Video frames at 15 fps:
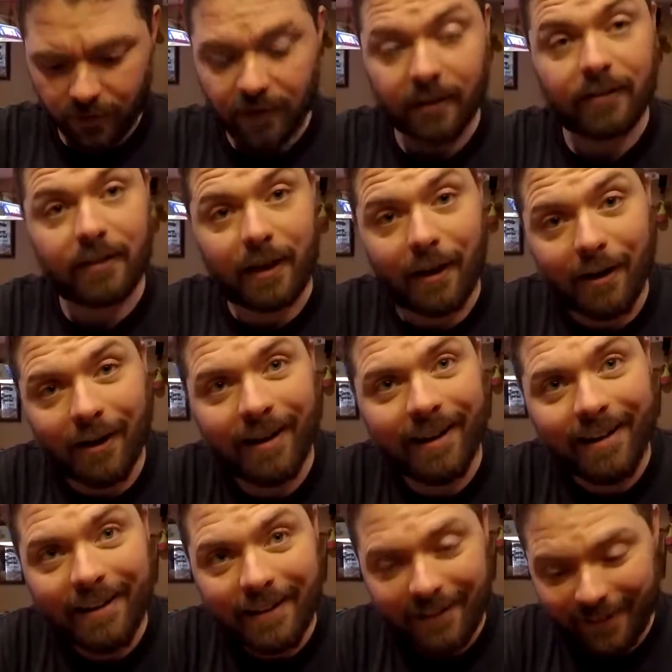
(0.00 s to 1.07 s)
this
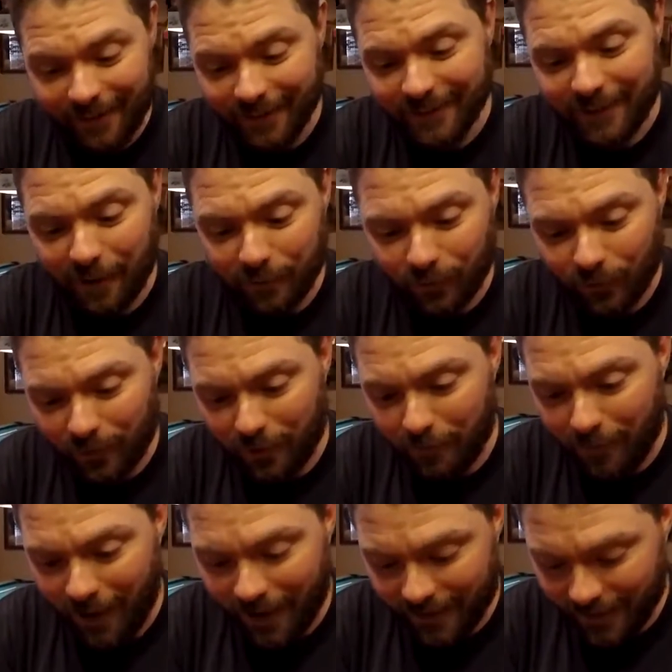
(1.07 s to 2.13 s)
comes with a
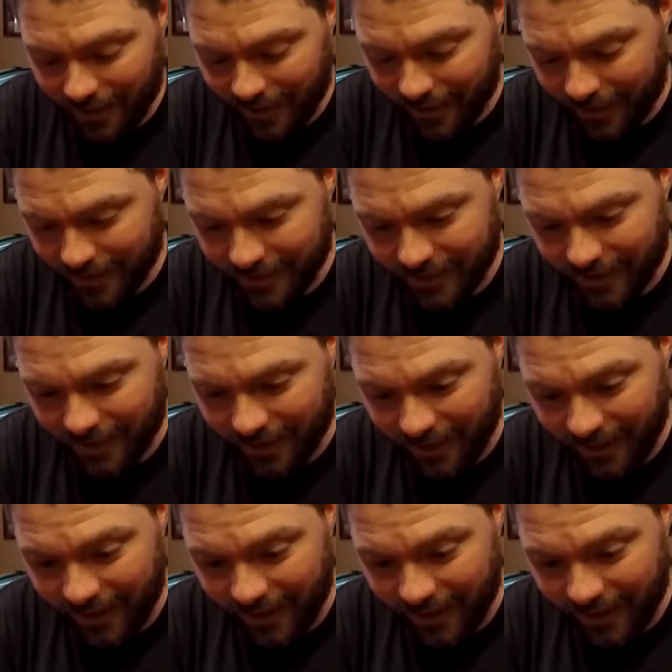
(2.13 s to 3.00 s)
magnetic antenna.